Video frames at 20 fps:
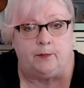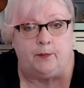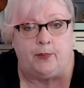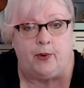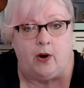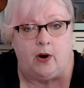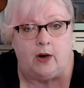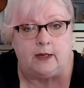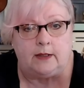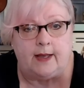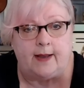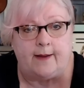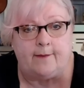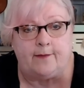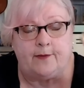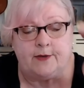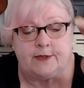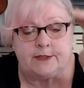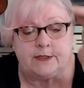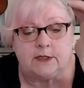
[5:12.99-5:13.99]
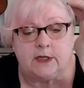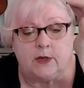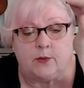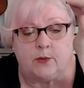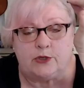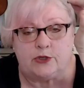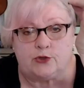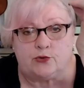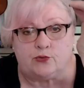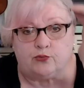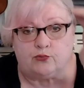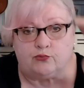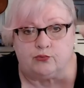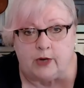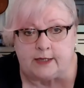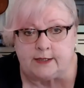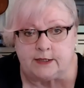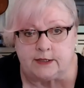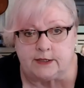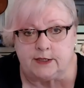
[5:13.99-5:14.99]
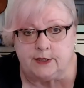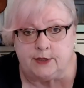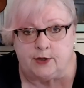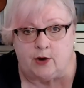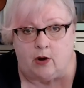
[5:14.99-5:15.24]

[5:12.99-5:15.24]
part like this that was rusted